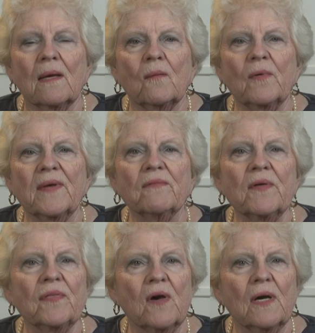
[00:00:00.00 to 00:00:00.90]
With
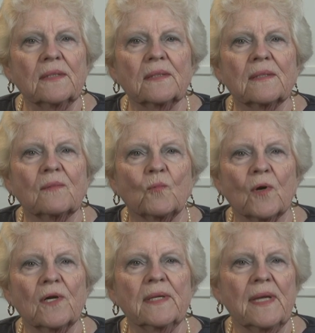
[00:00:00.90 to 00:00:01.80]
every thought,
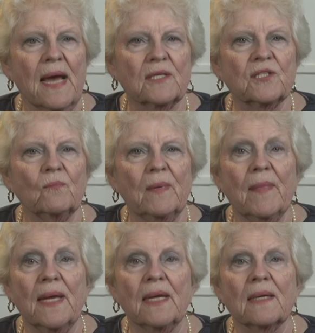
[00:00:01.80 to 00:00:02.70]
word, and action we
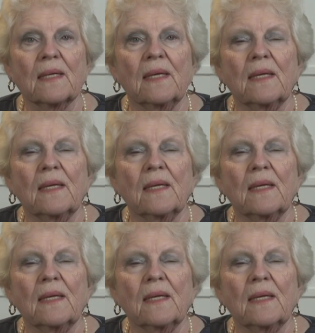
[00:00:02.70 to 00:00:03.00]
make,